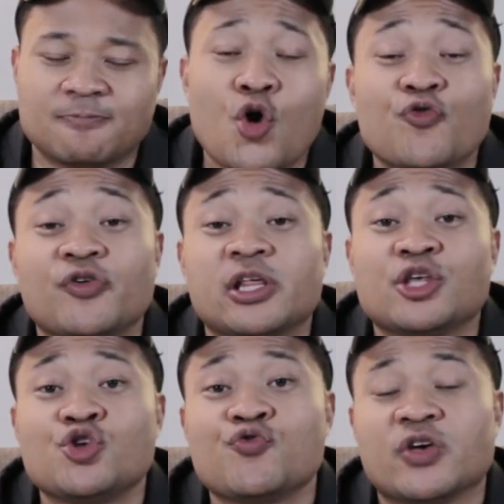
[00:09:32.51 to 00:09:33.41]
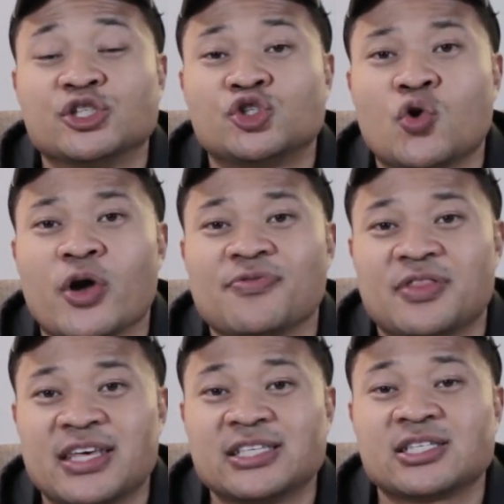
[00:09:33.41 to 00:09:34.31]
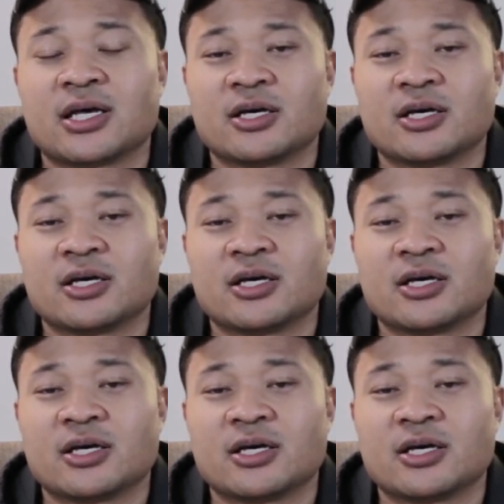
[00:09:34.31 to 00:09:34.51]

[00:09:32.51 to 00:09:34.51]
Hopefully you've enjoyed this